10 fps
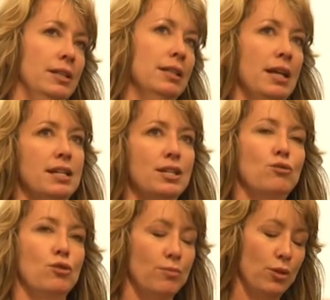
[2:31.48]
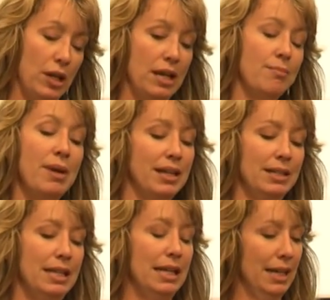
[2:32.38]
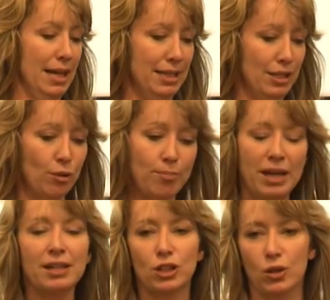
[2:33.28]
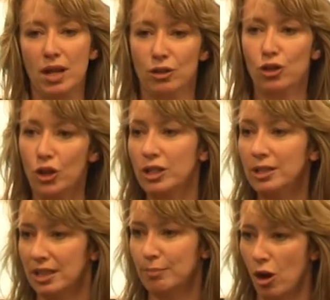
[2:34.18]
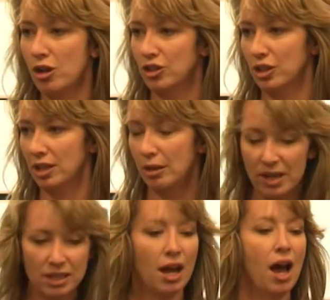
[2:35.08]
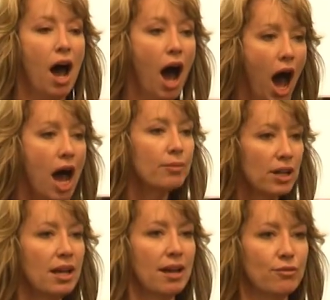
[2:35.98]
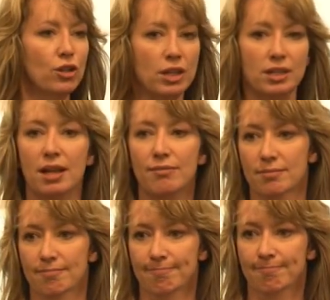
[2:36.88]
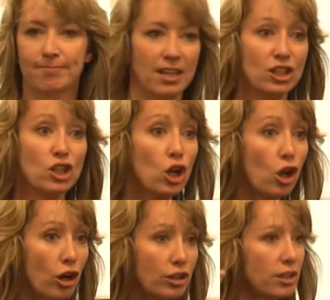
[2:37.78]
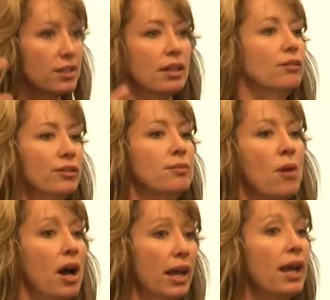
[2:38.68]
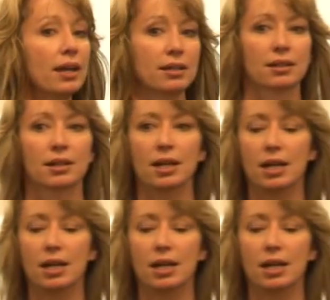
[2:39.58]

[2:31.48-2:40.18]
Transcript: in the ladies' room looking at a magazine and I had this competitor who had 36 branches and I went, I'm going to have 37. And it just locked itself in my head.